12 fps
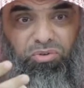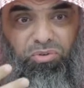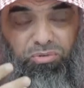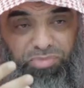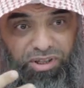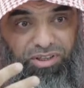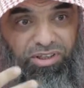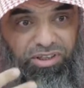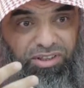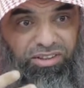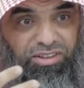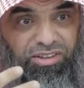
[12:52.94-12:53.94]
will be
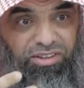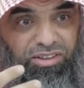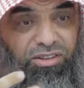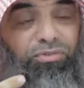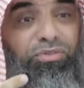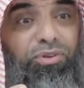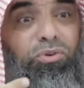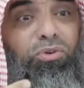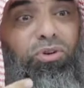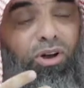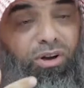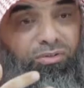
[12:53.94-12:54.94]
the
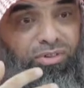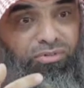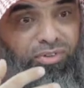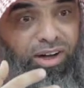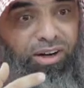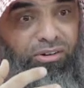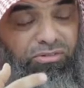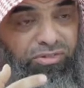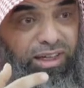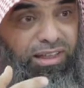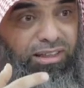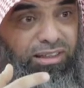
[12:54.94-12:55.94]
fuel of the fire of
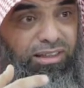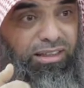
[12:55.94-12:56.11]
hell.